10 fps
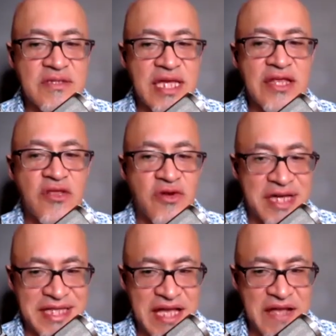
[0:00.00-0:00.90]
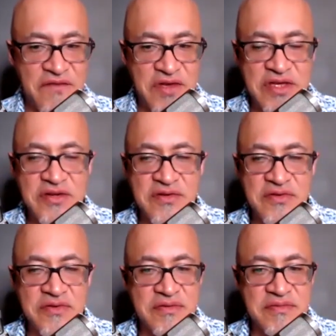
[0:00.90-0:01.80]
it looking like for
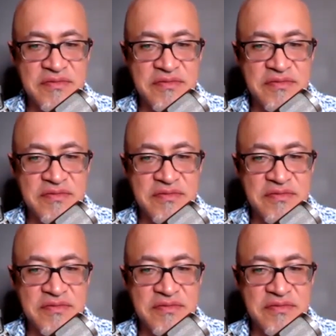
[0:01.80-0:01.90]
you,